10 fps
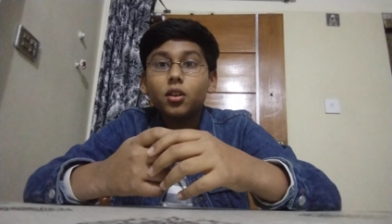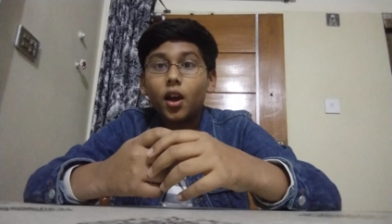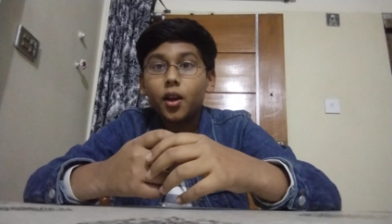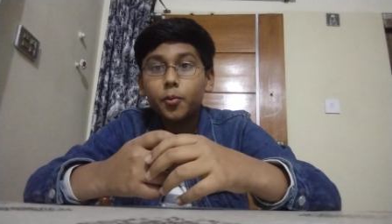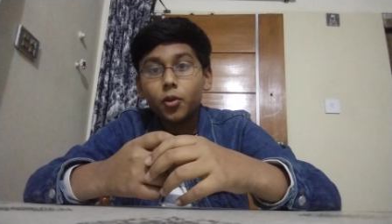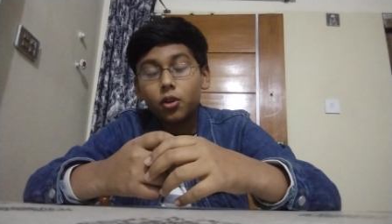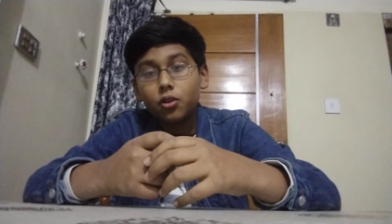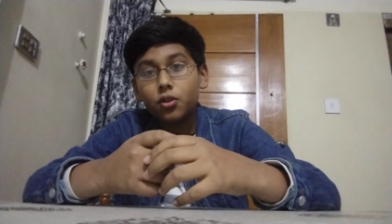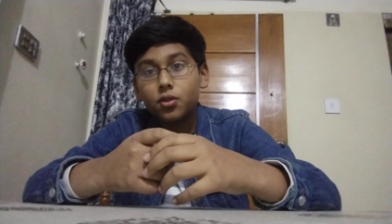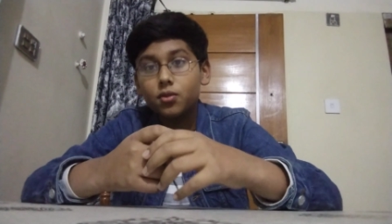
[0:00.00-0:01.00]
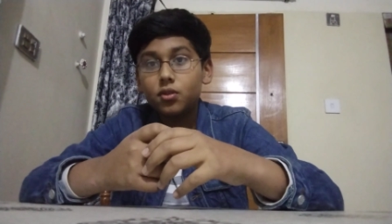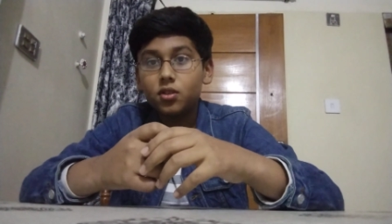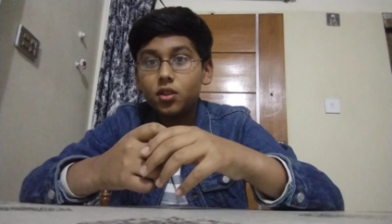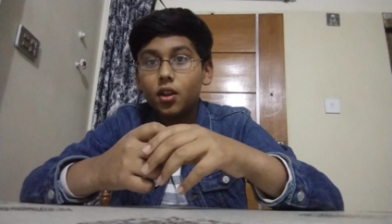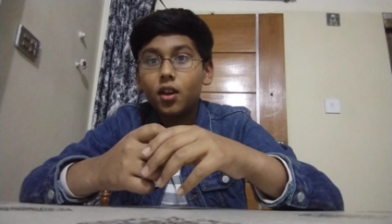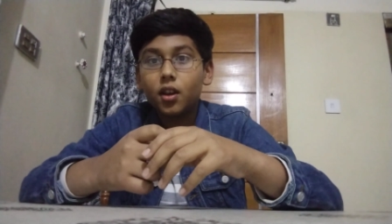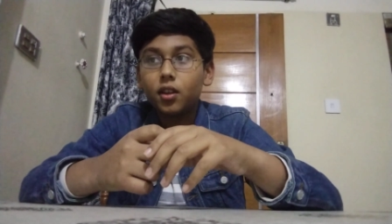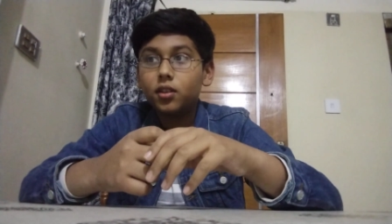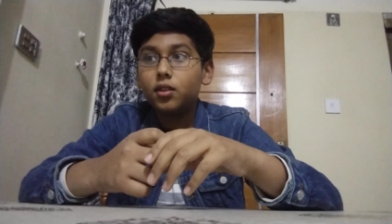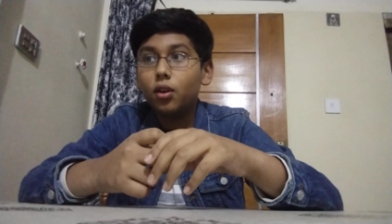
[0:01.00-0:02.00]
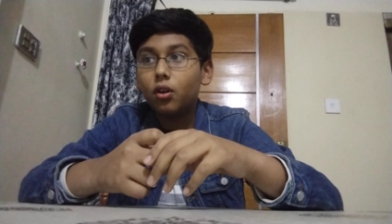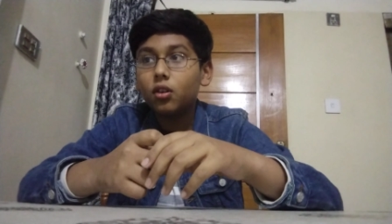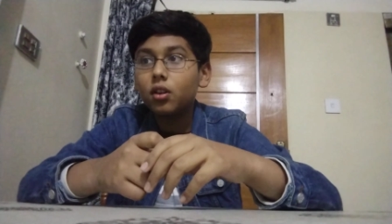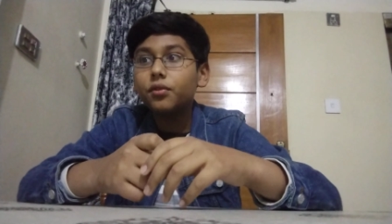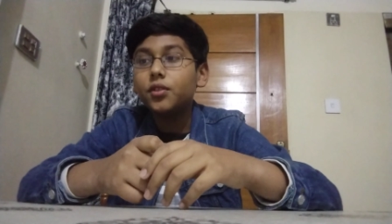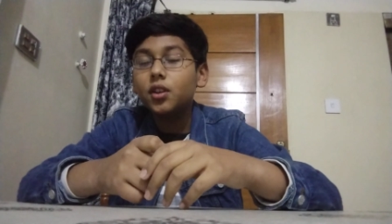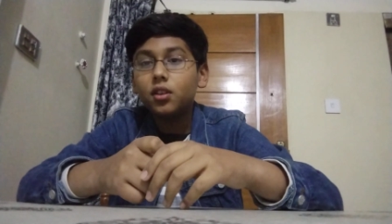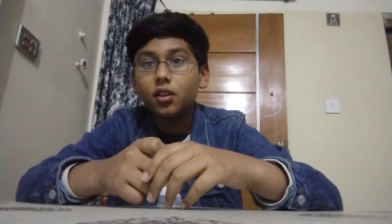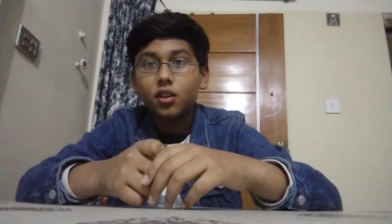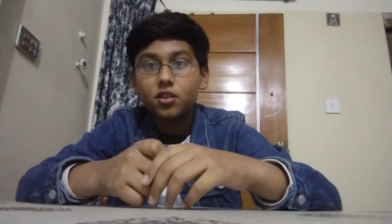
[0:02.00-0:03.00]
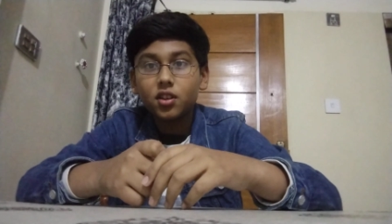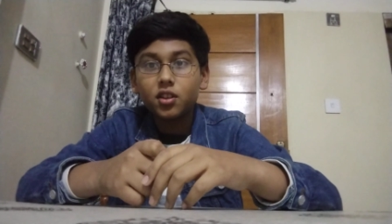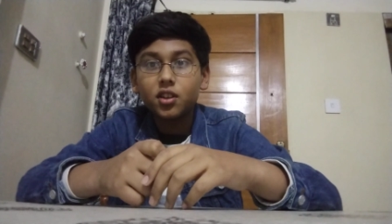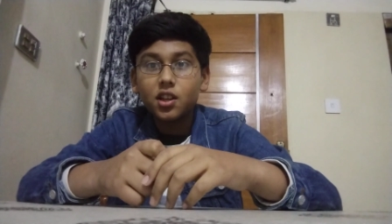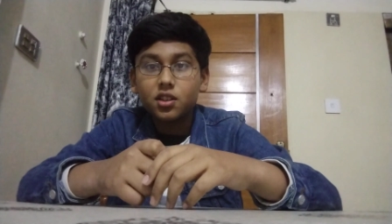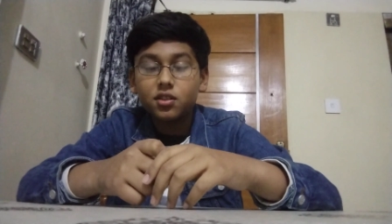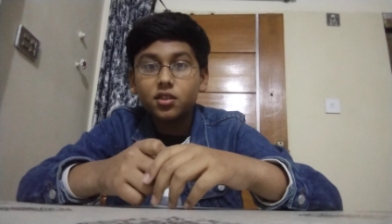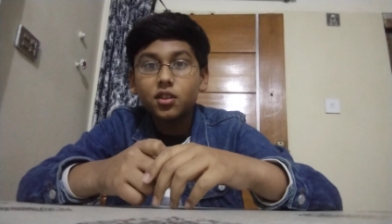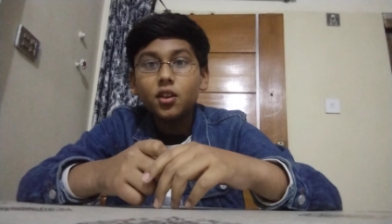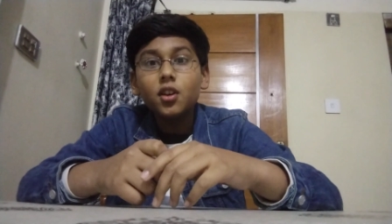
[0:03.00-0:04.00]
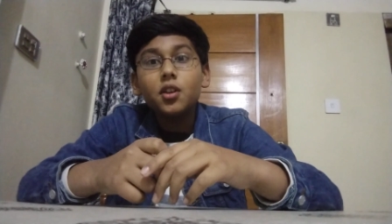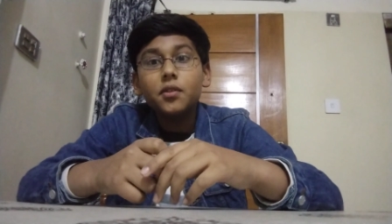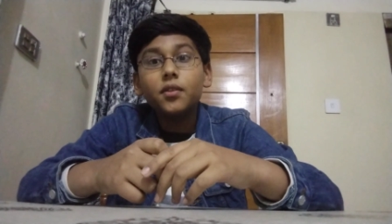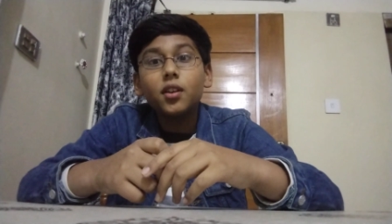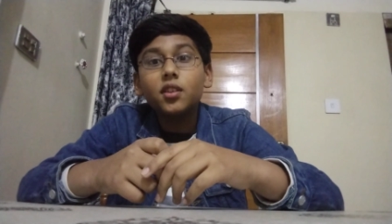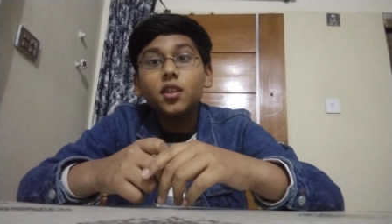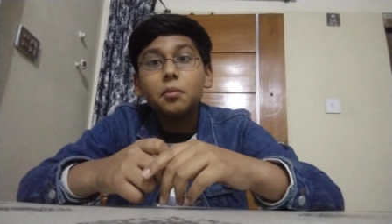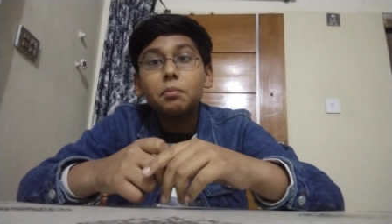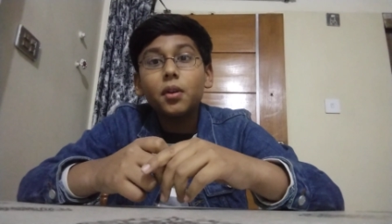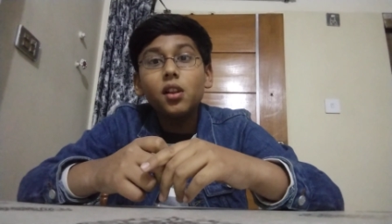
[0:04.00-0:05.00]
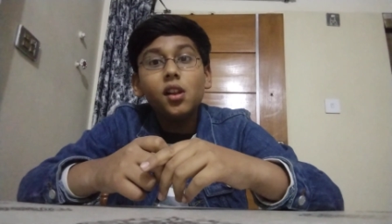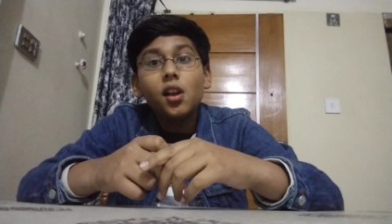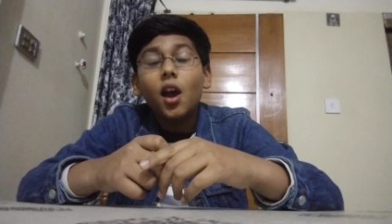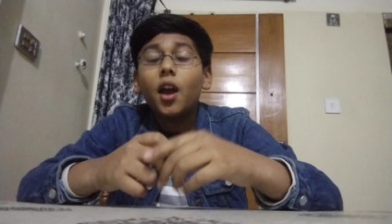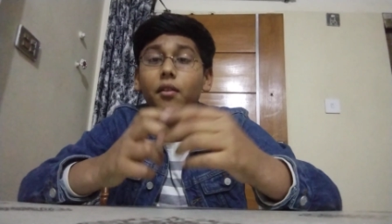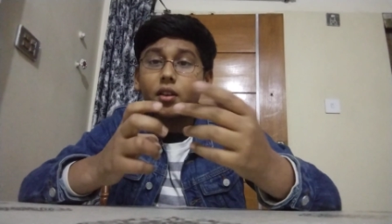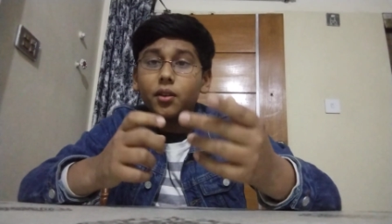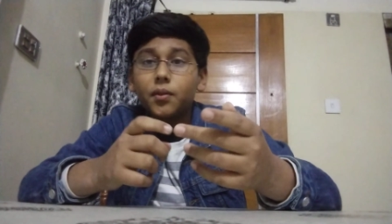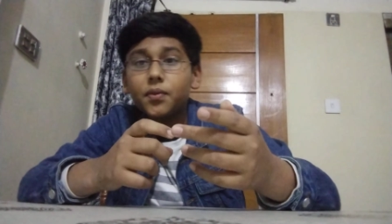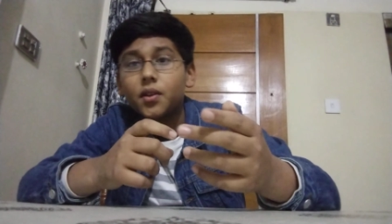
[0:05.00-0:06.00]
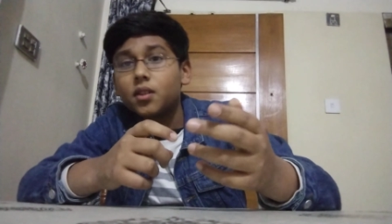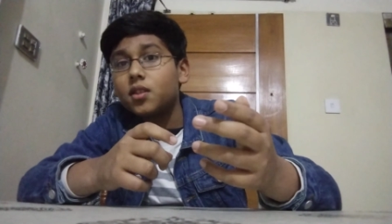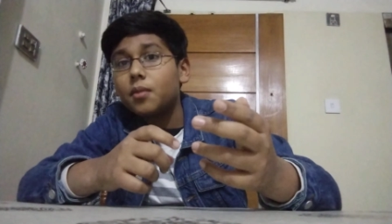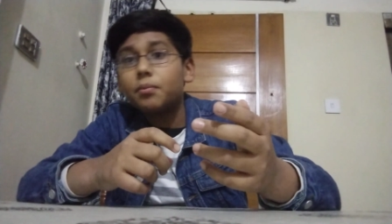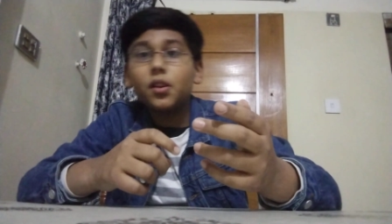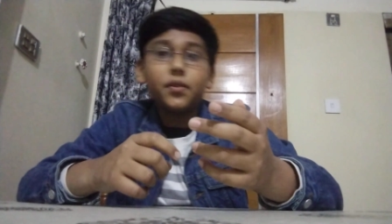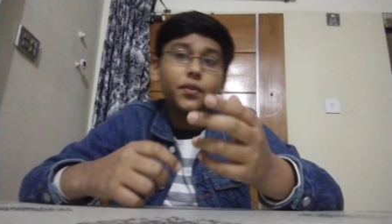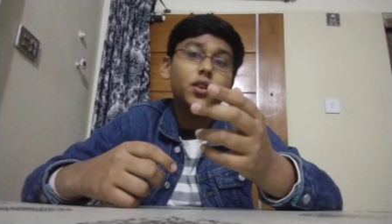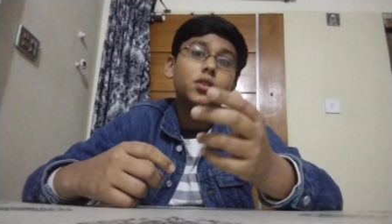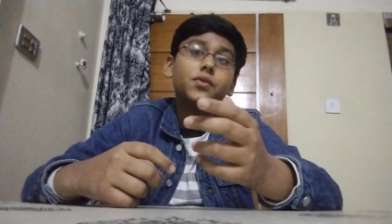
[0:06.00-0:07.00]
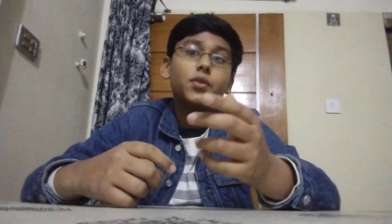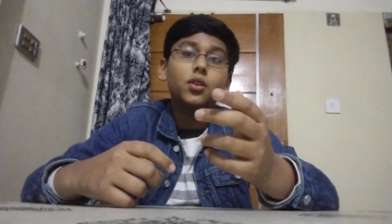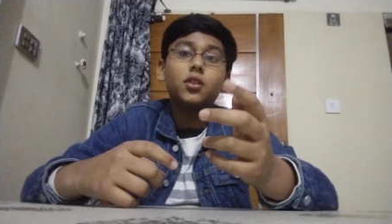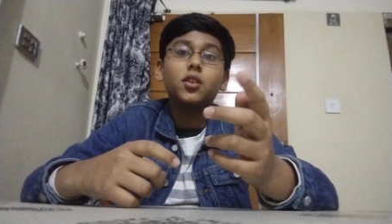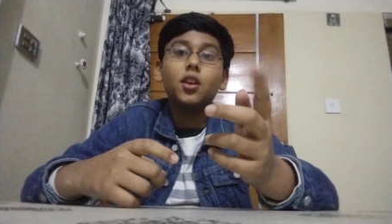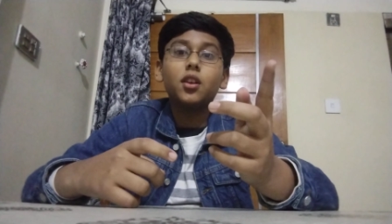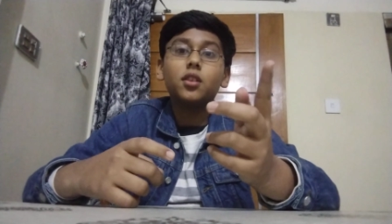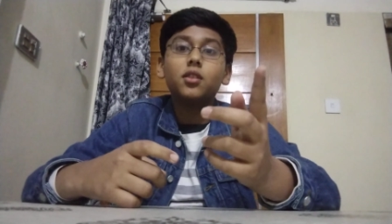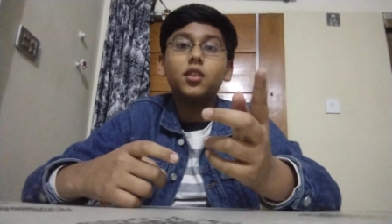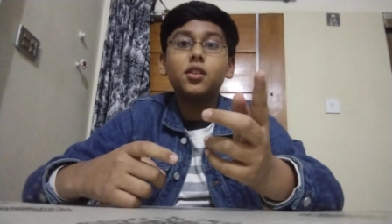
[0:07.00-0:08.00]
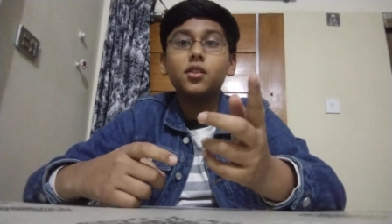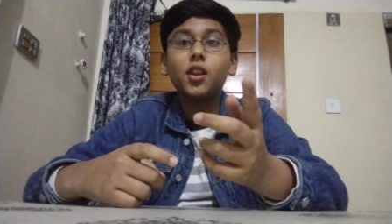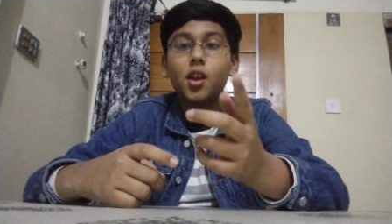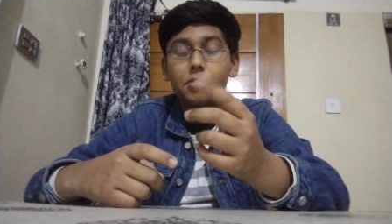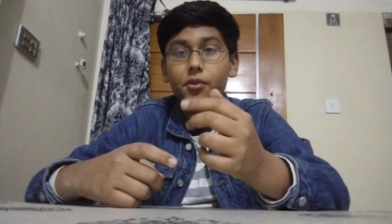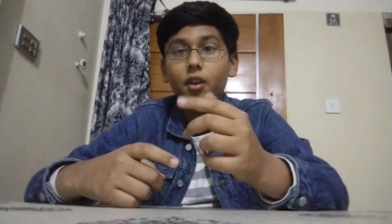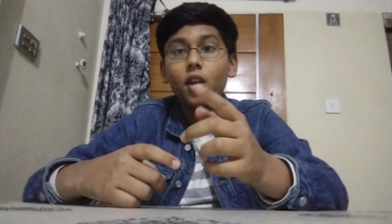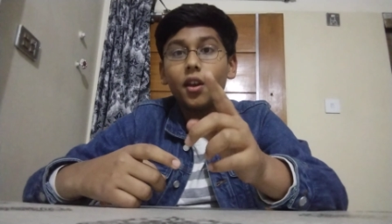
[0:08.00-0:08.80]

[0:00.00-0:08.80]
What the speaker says: I am going to use all of these in a sentence. For example, I will give example first for these names.